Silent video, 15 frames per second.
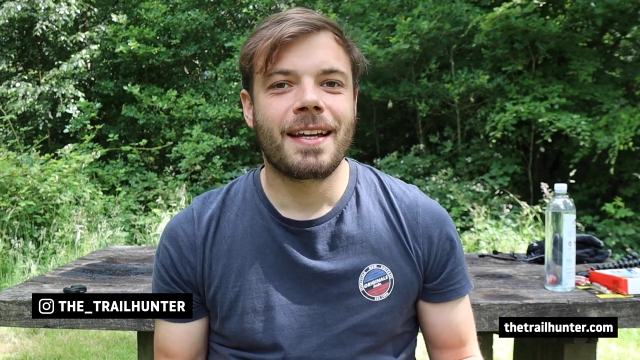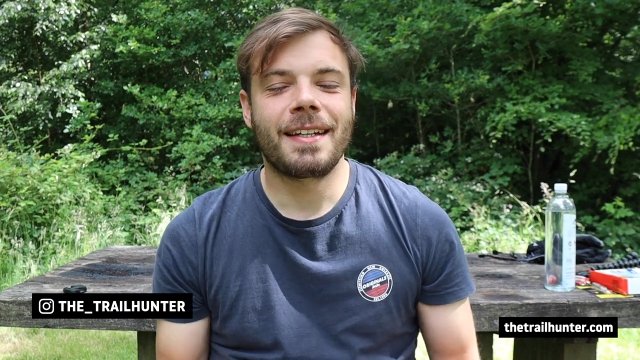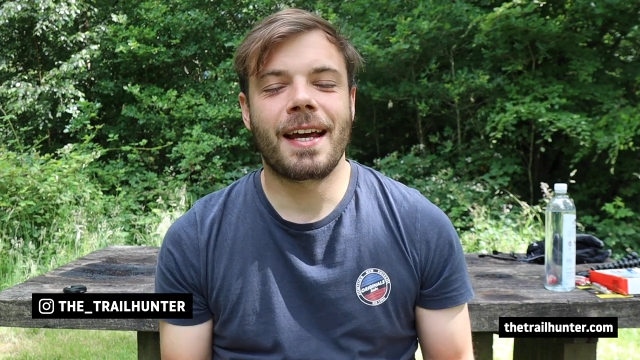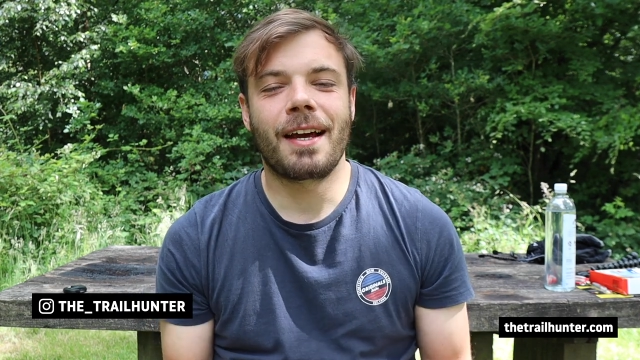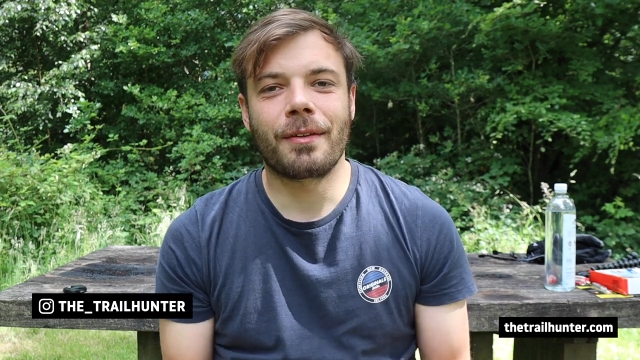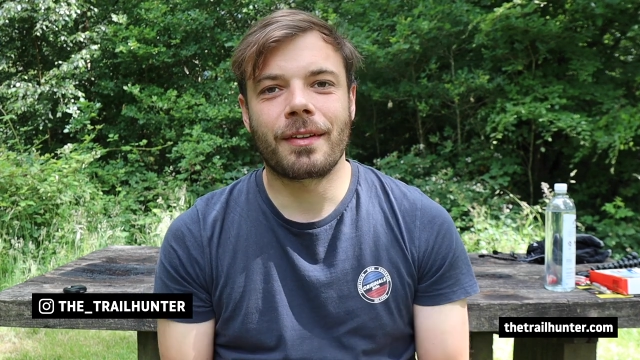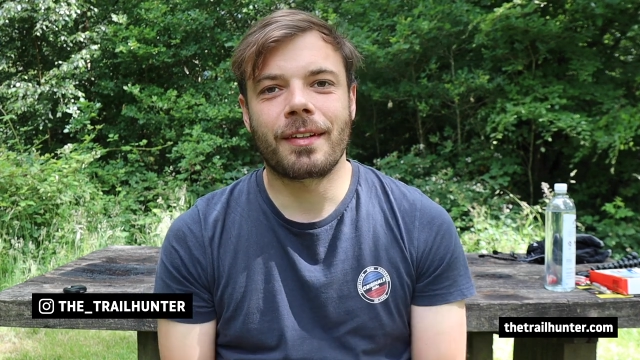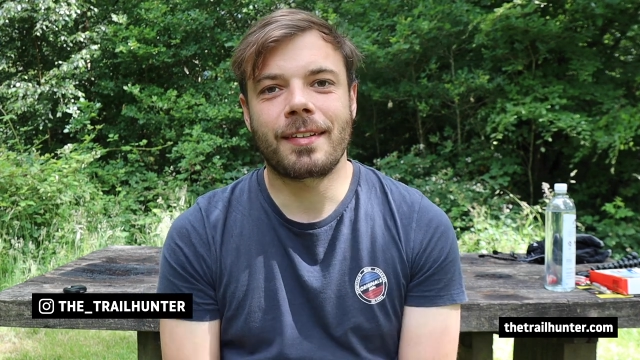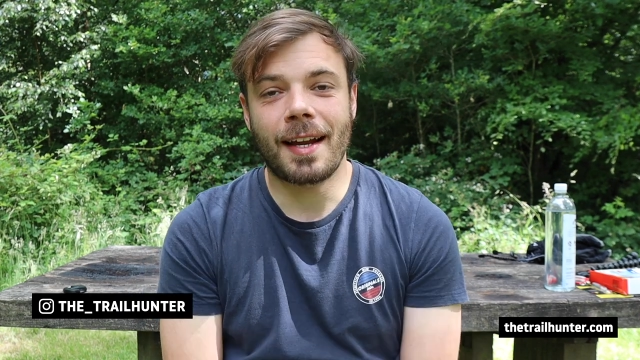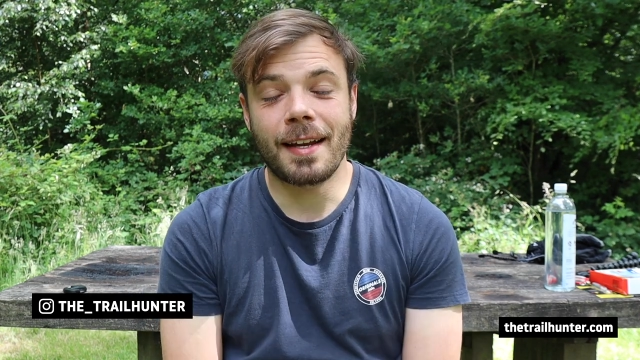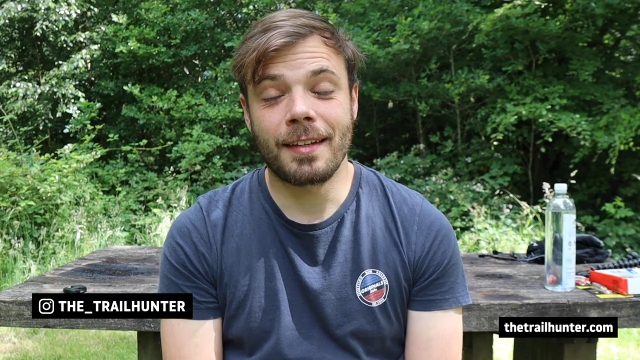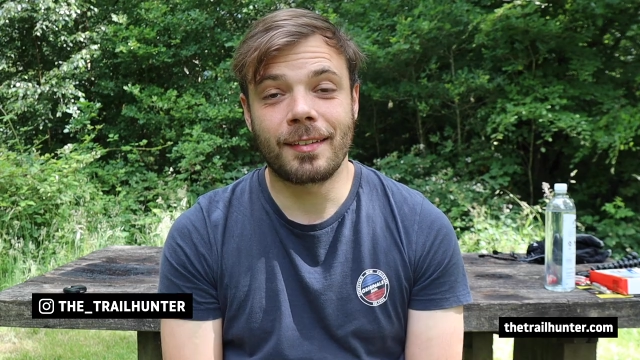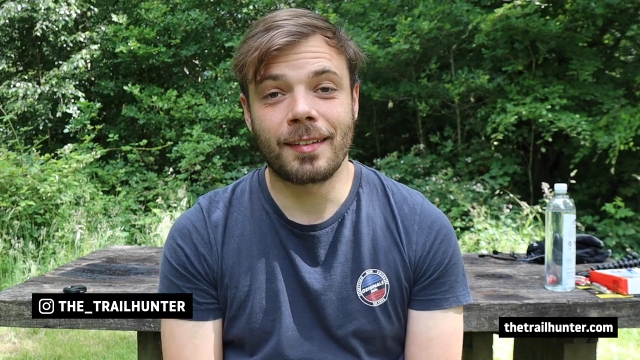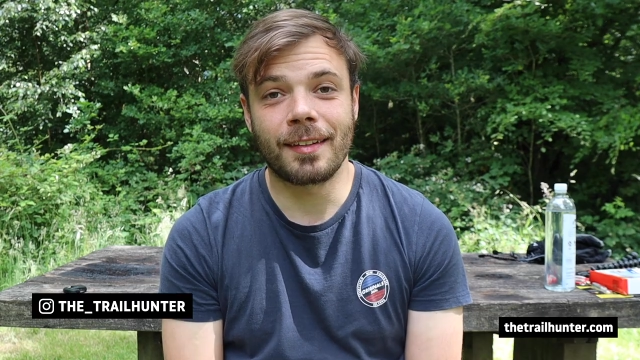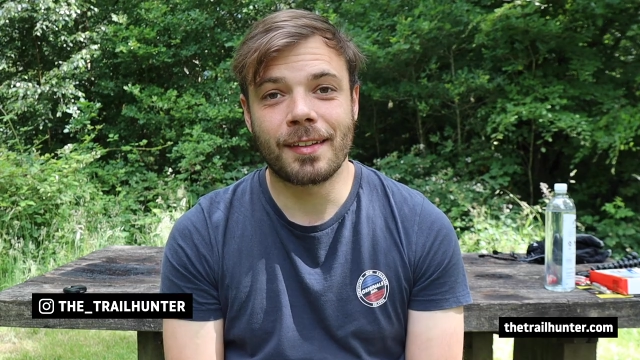Now, the San
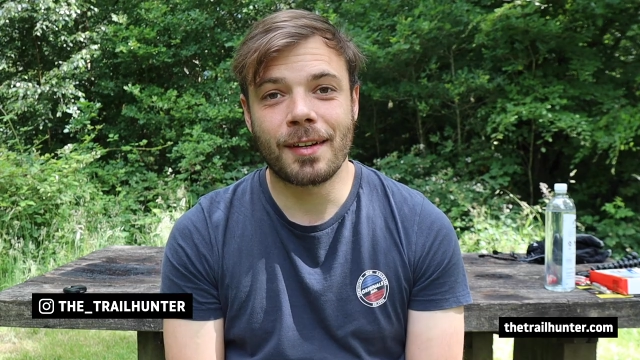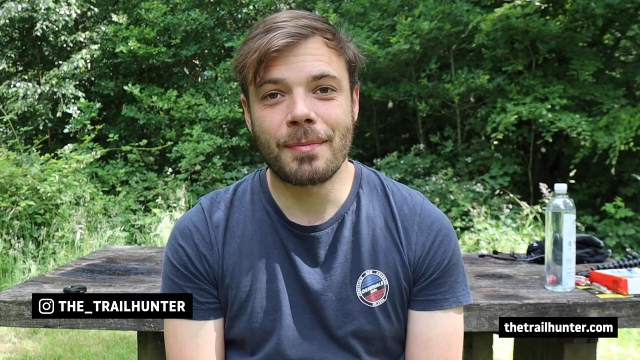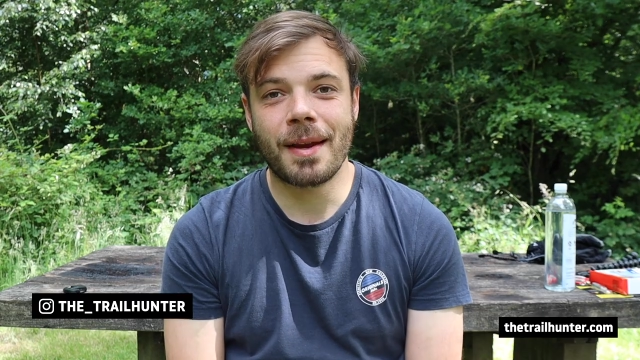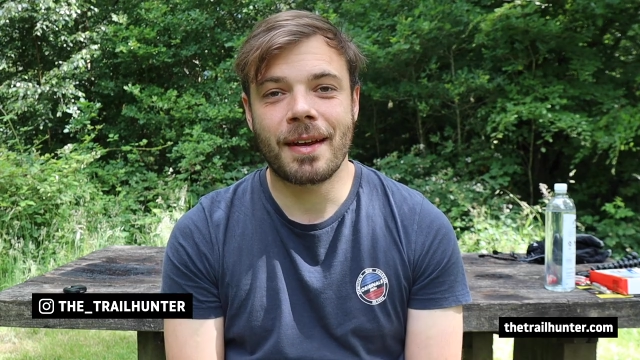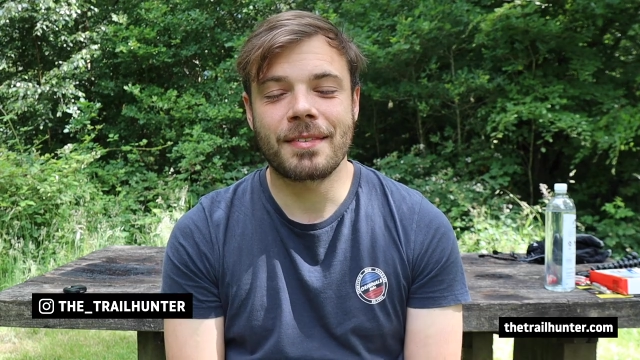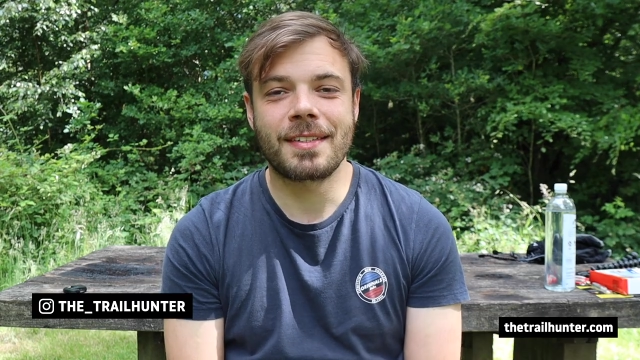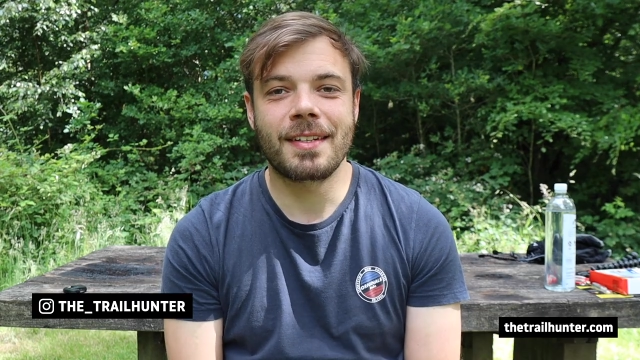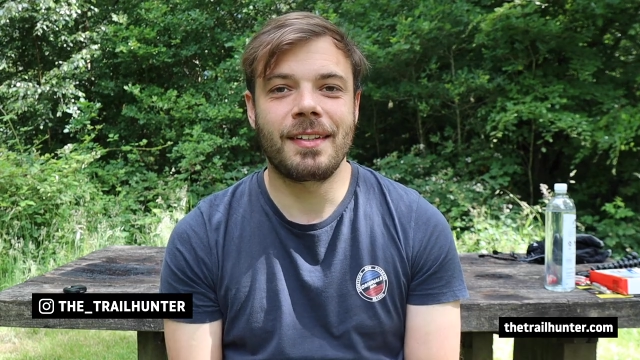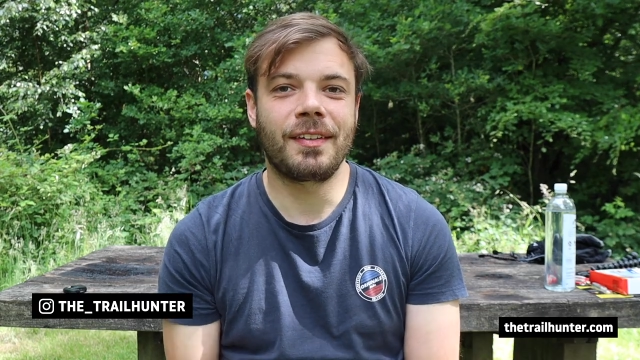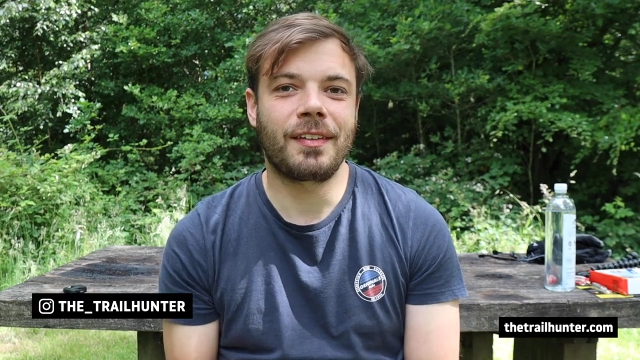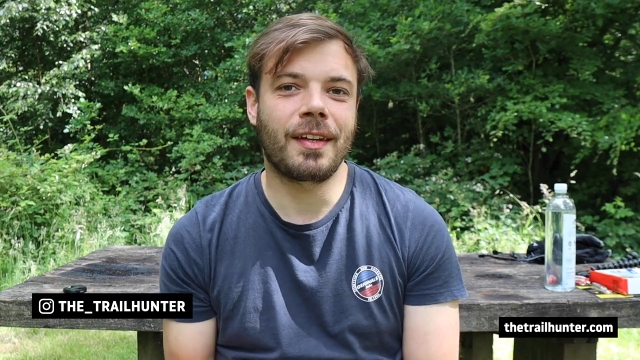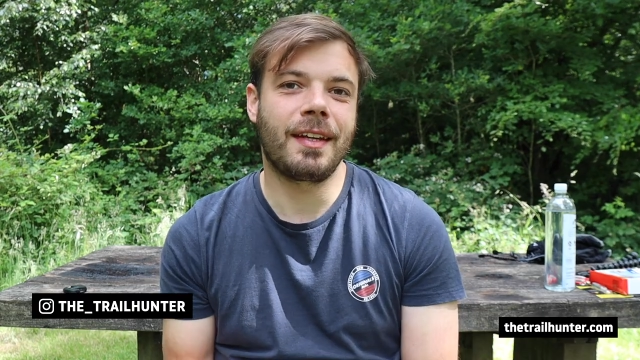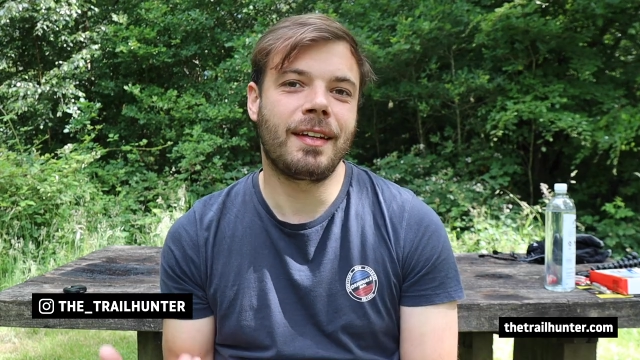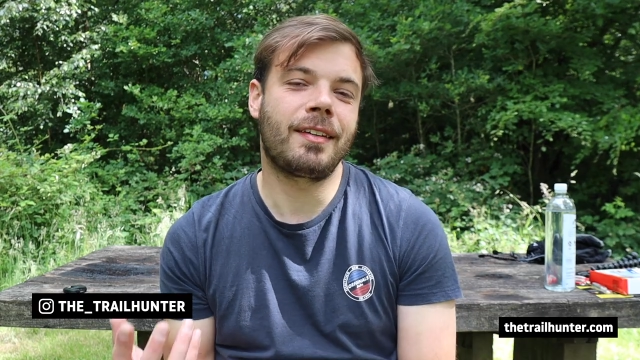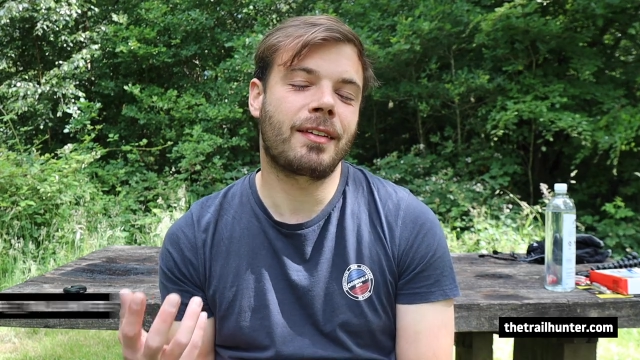Jacinto Mountains
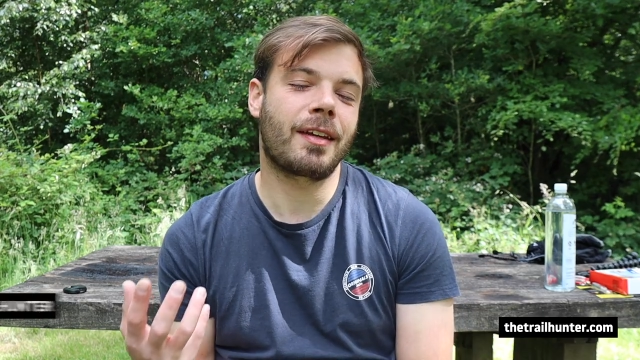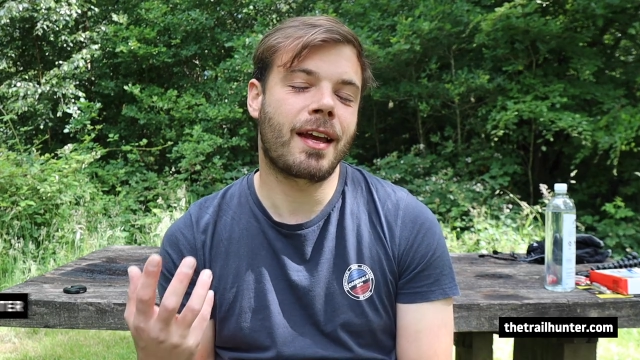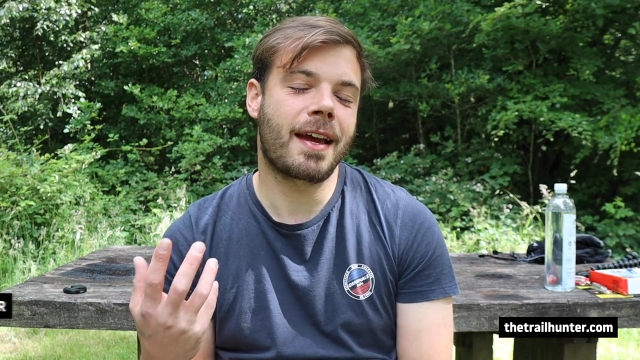is